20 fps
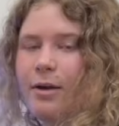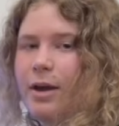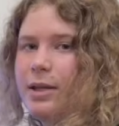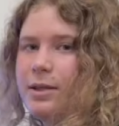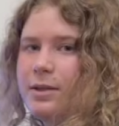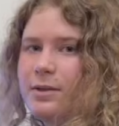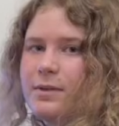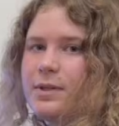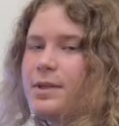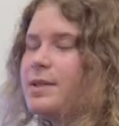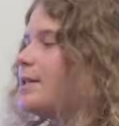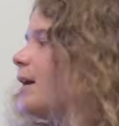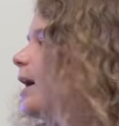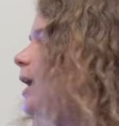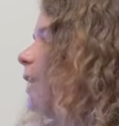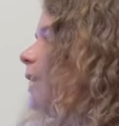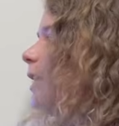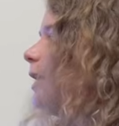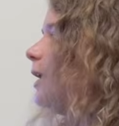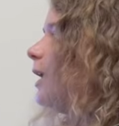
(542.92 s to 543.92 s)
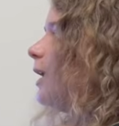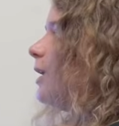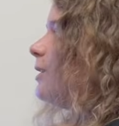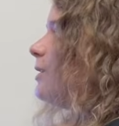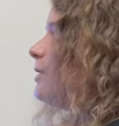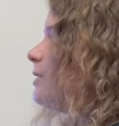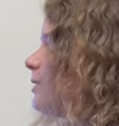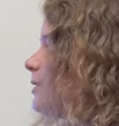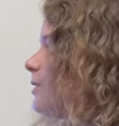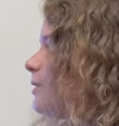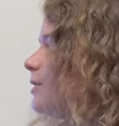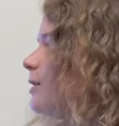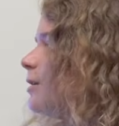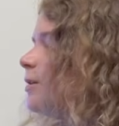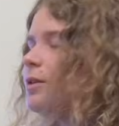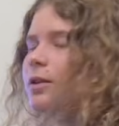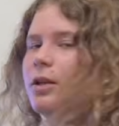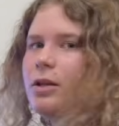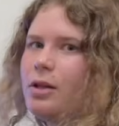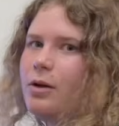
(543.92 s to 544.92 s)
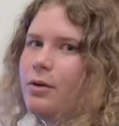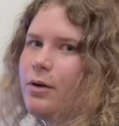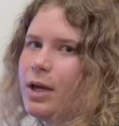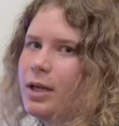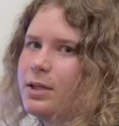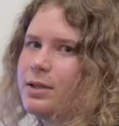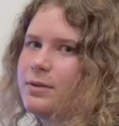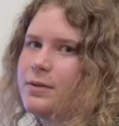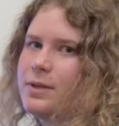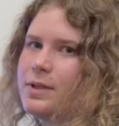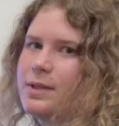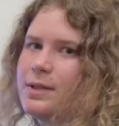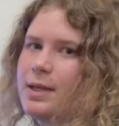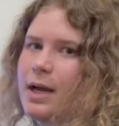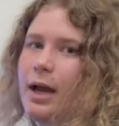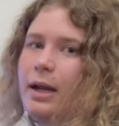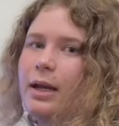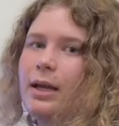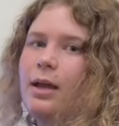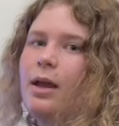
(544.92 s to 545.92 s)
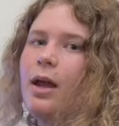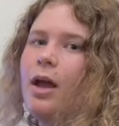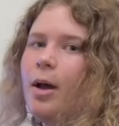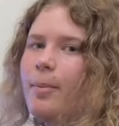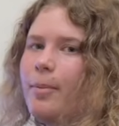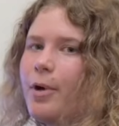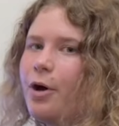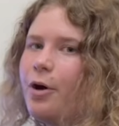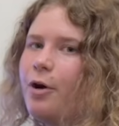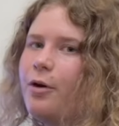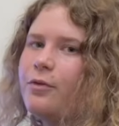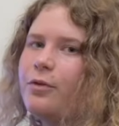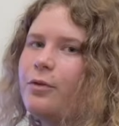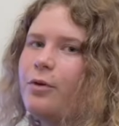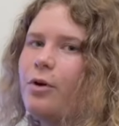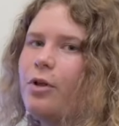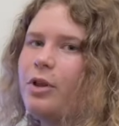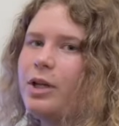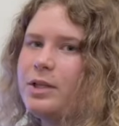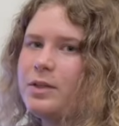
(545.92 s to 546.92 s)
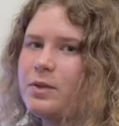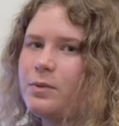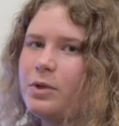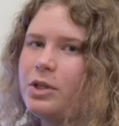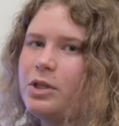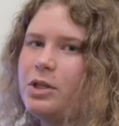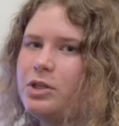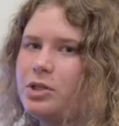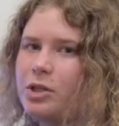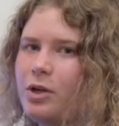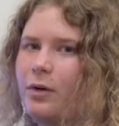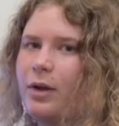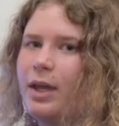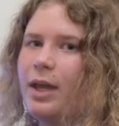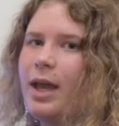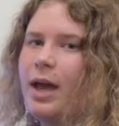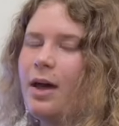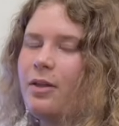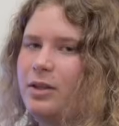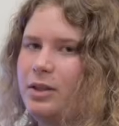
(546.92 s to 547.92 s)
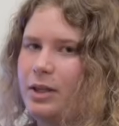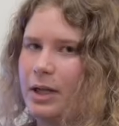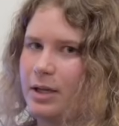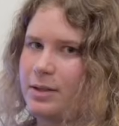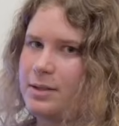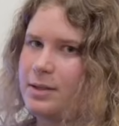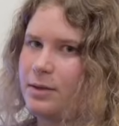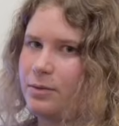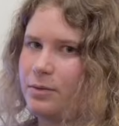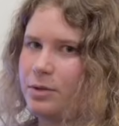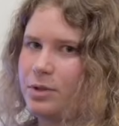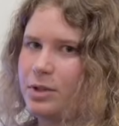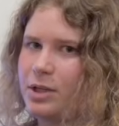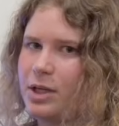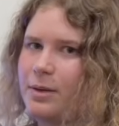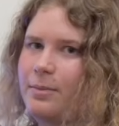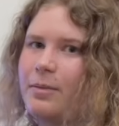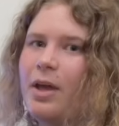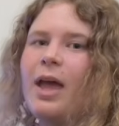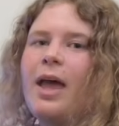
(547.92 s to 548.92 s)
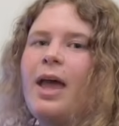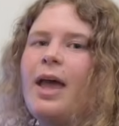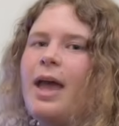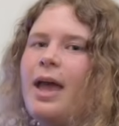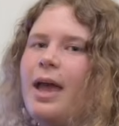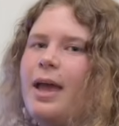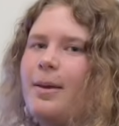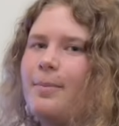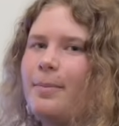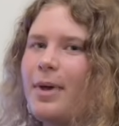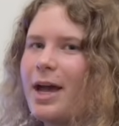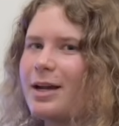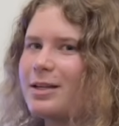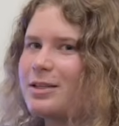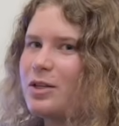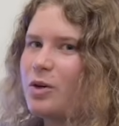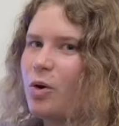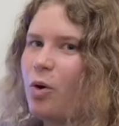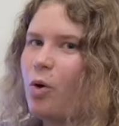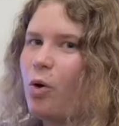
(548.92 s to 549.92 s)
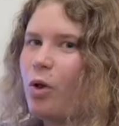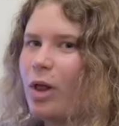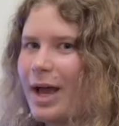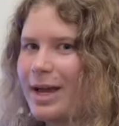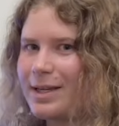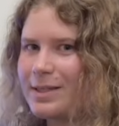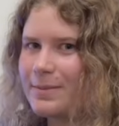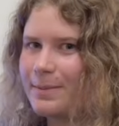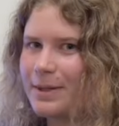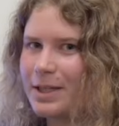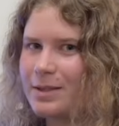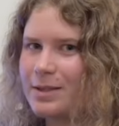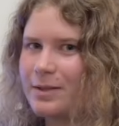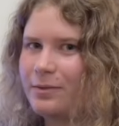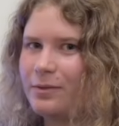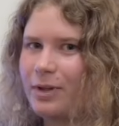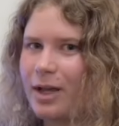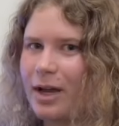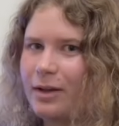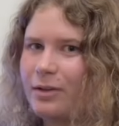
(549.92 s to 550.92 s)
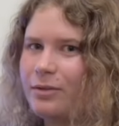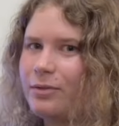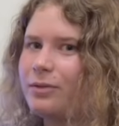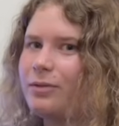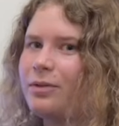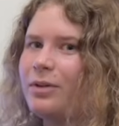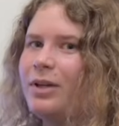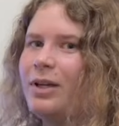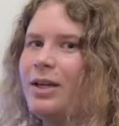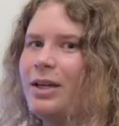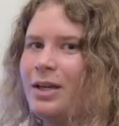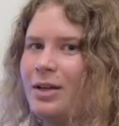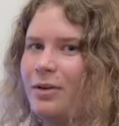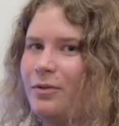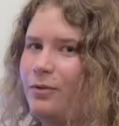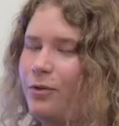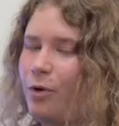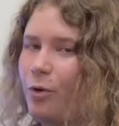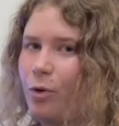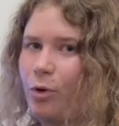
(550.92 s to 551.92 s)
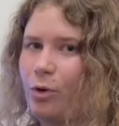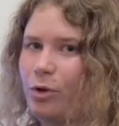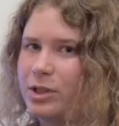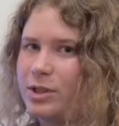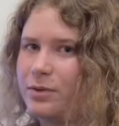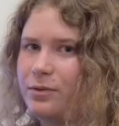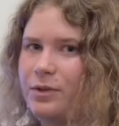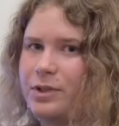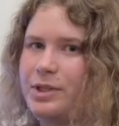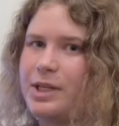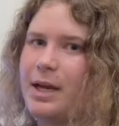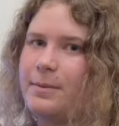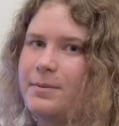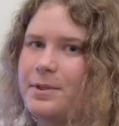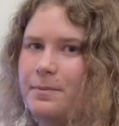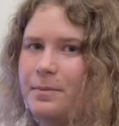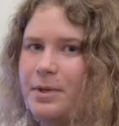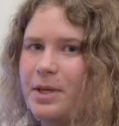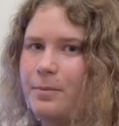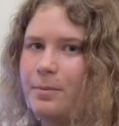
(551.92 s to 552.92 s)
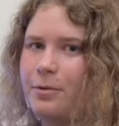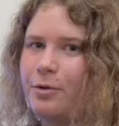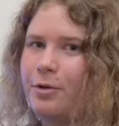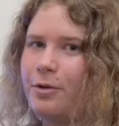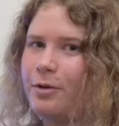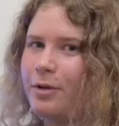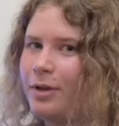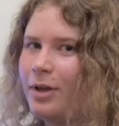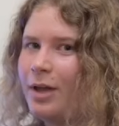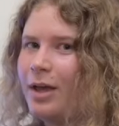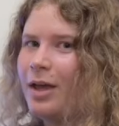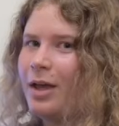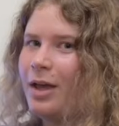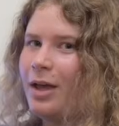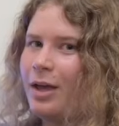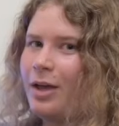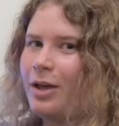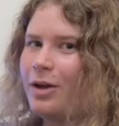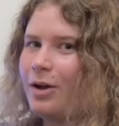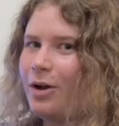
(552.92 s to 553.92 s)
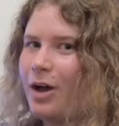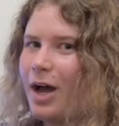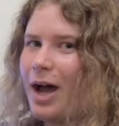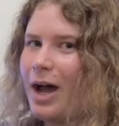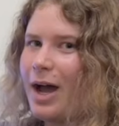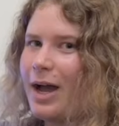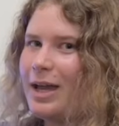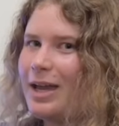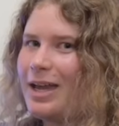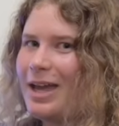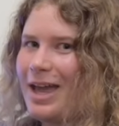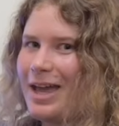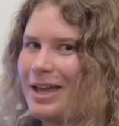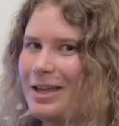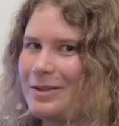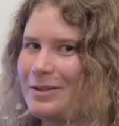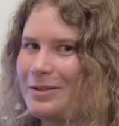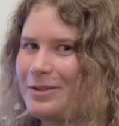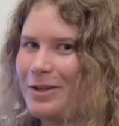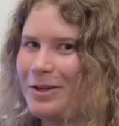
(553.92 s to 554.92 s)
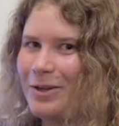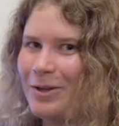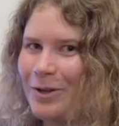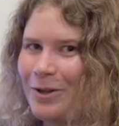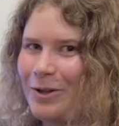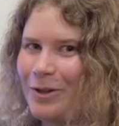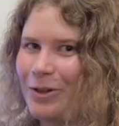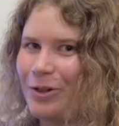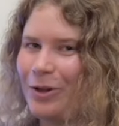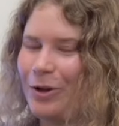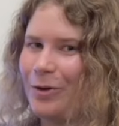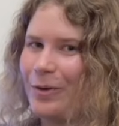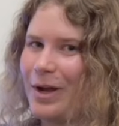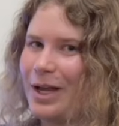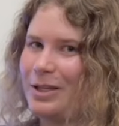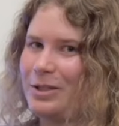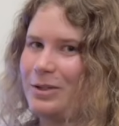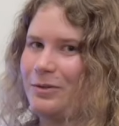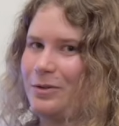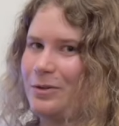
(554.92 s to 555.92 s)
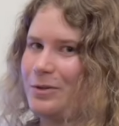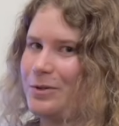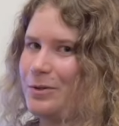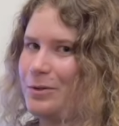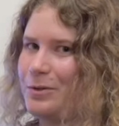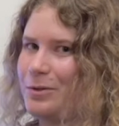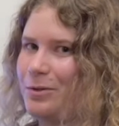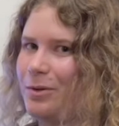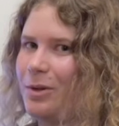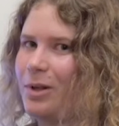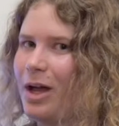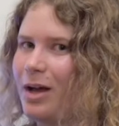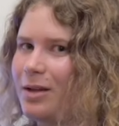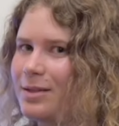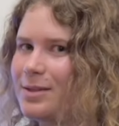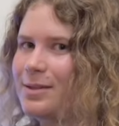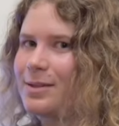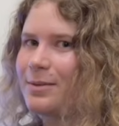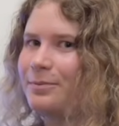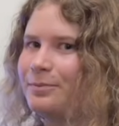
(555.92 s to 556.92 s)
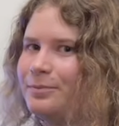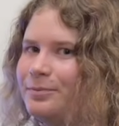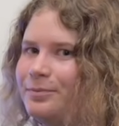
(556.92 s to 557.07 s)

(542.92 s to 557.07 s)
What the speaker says: end of society and this is the lower end of society. But overall, it's really showing how the Nazi regime impacted all aspects of life for all different types of people, high and low end of the social class.